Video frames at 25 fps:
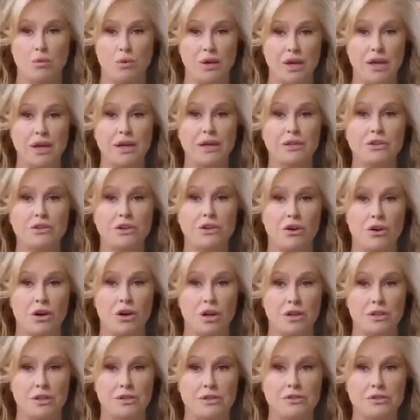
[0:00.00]
We had
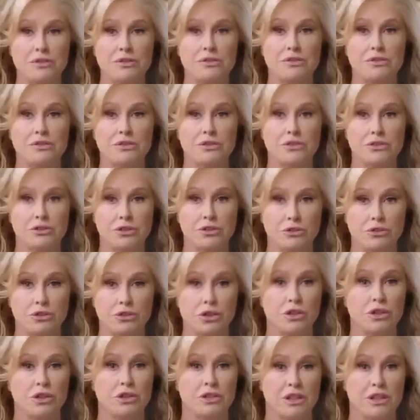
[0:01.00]
gone to
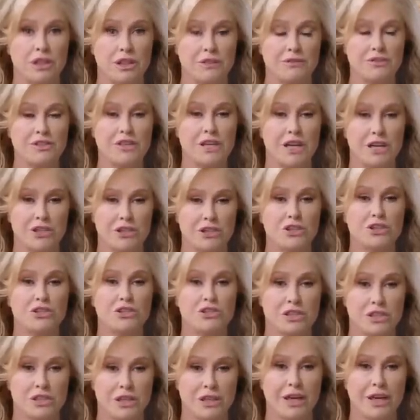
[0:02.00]
look at the
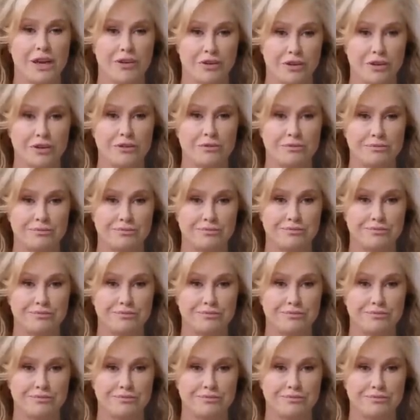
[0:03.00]
invitations together,